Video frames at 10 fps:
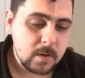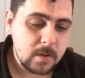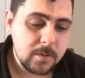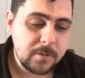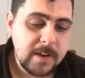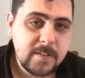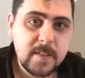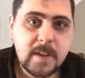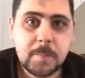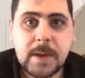The things that
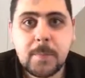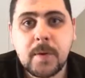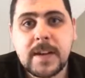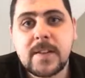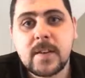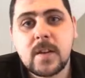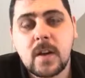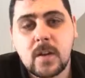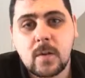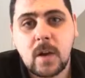these people need to
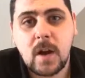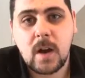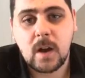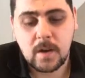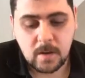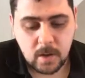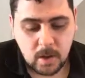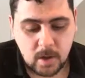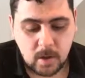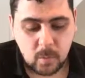know are
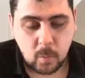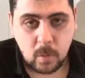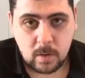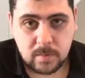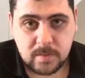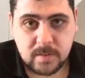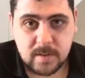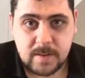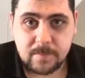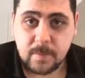what
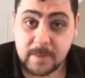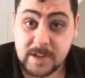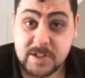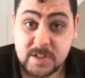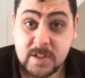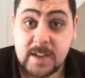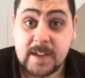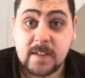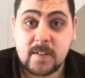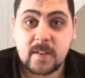information
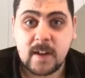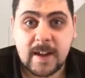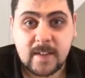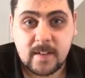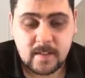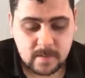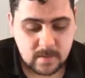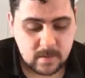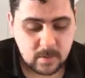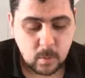is collected,
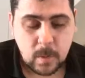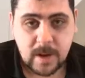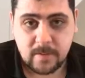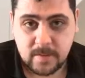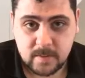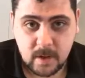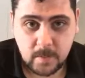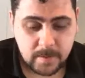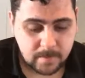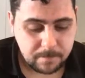where it's
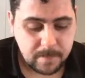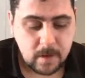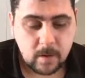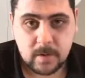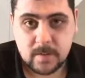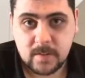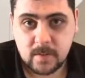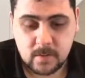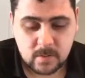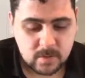going, how long it's
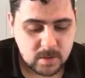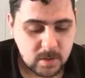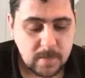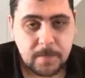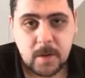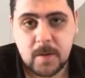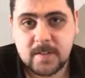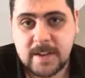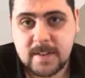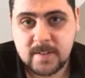stored, who has
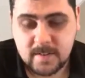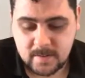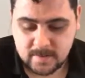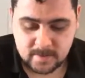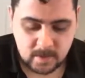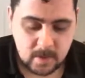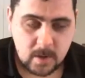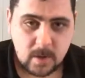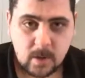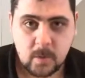access,
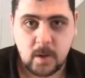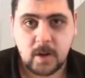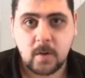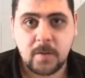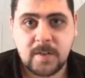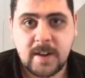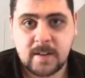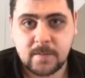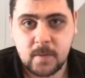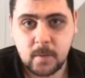who do I contact
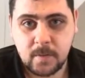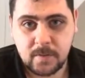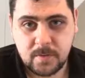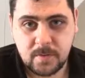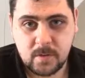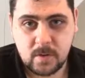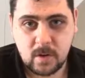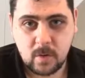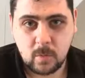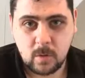if I want to
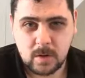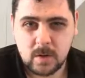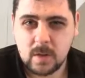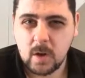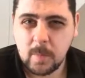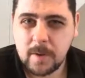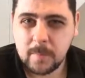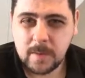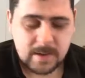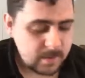know what you know about
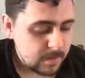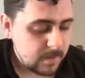me,